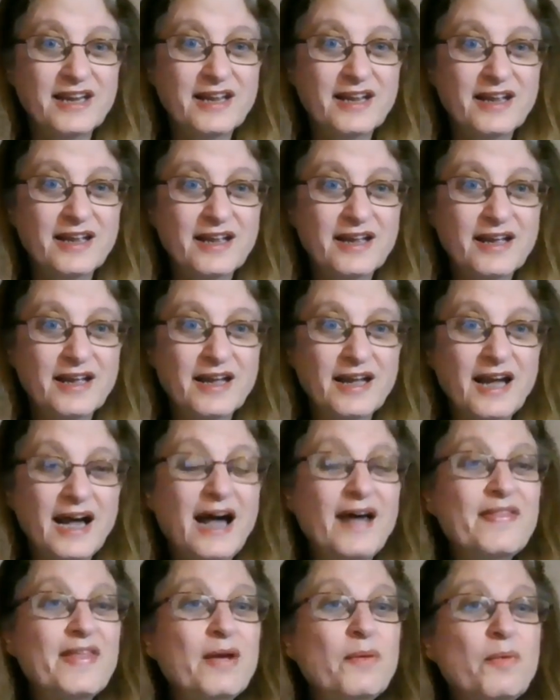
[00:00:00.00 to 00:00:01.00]
And they want
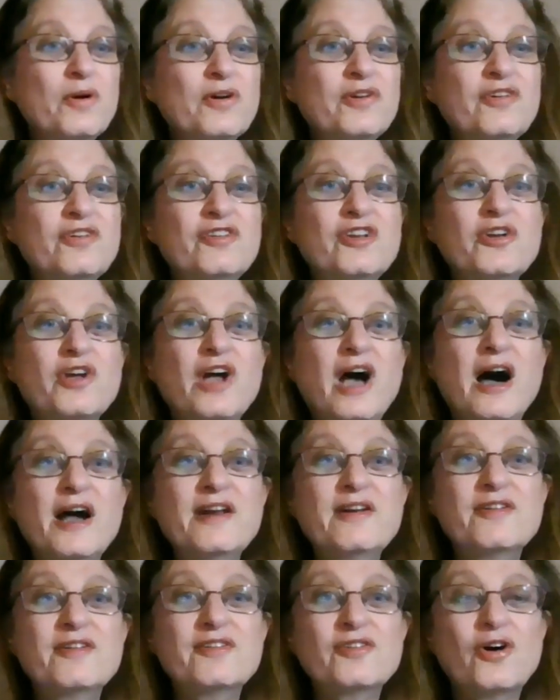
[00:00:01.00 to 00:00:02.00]
us to guide us on
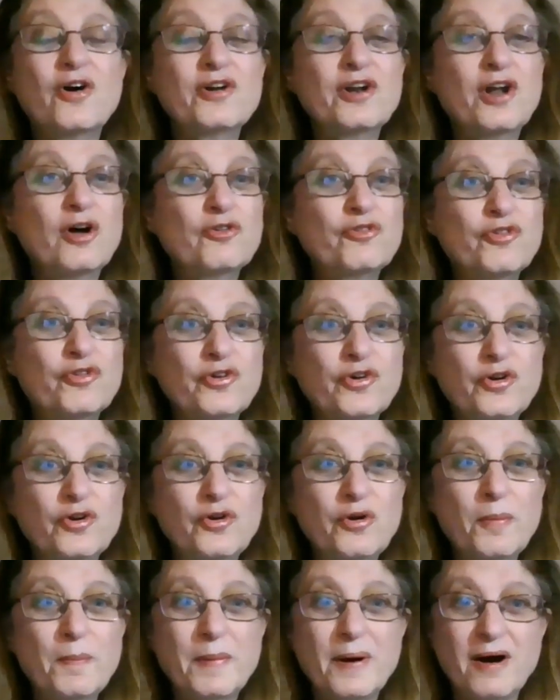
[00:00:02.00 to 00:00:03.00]
our true
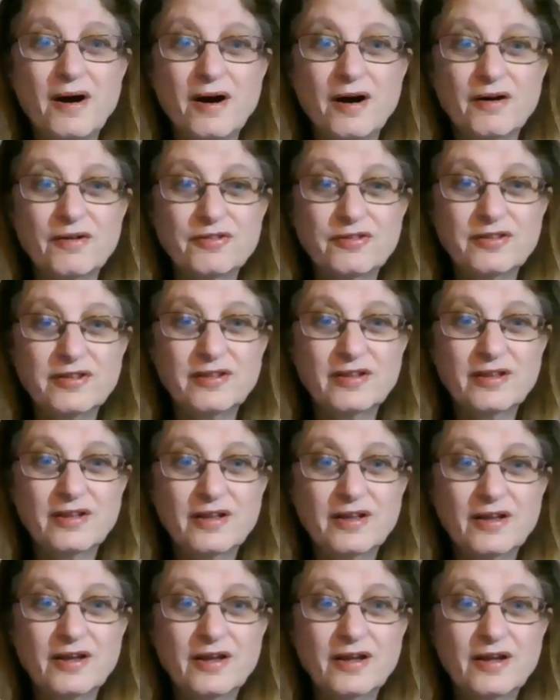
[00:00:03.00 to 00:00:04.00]
path,
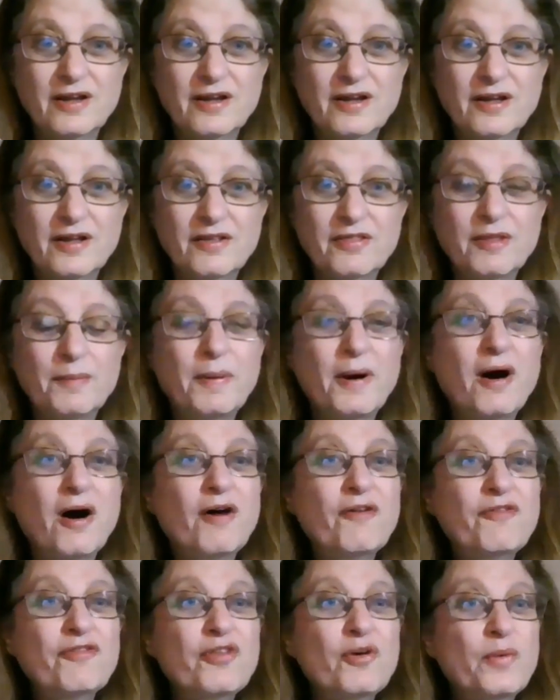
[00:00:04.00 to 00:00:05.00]
the path that we're
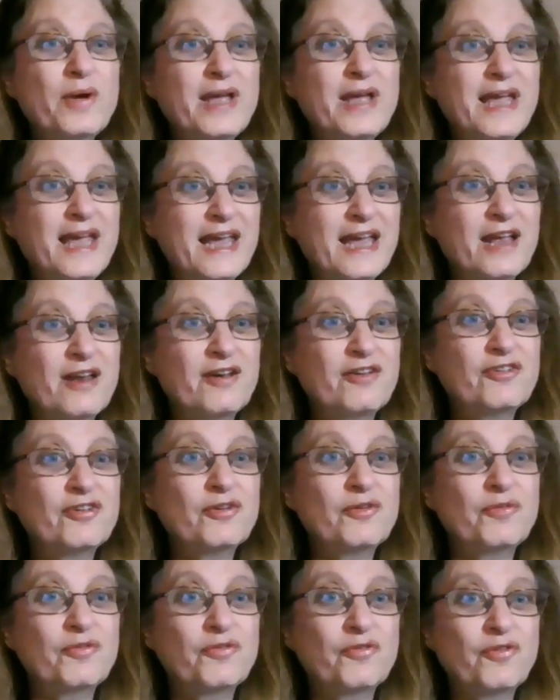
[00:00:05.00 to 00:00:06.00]
here to
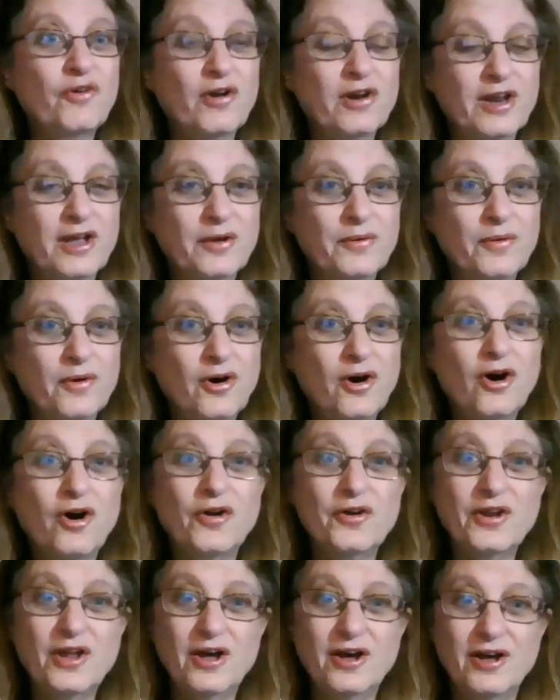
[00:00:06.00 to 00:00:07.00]
follow on earth,
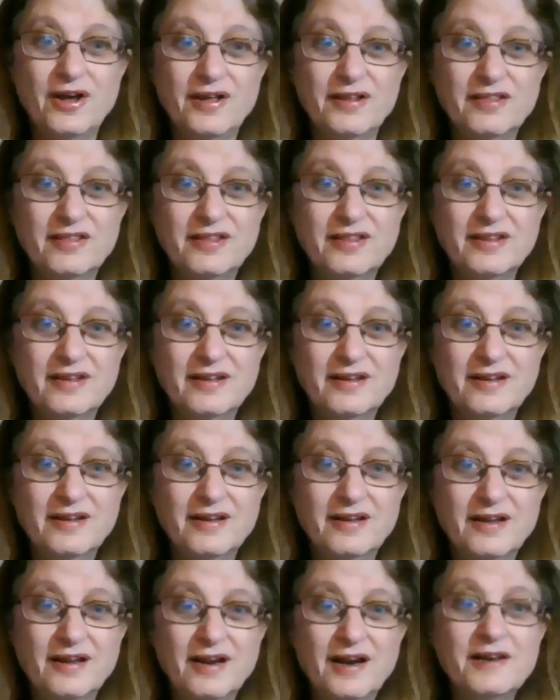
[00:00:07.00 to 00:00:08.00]
the
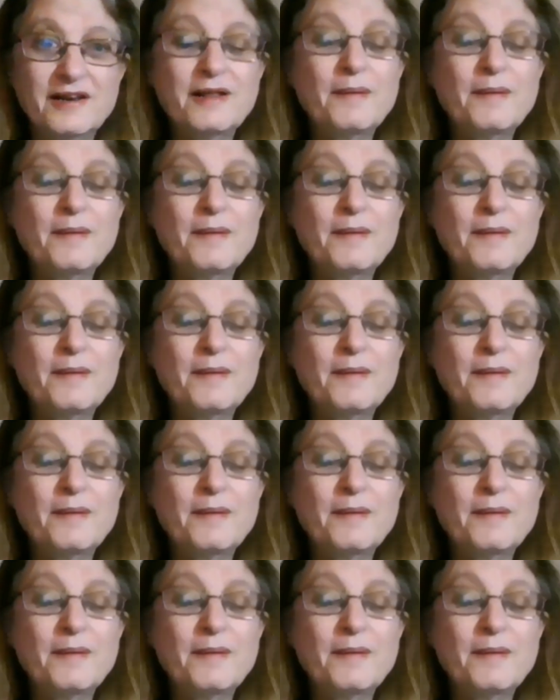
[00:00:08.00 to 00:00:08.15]
path of